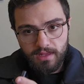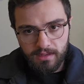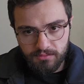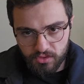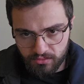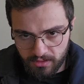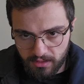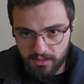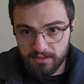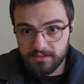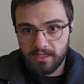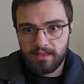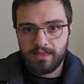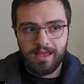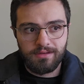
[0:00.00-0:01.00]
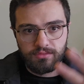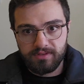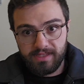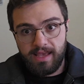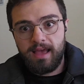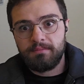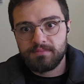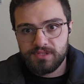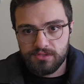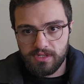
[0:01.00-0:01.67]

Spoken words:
I'm doing content. Now with the M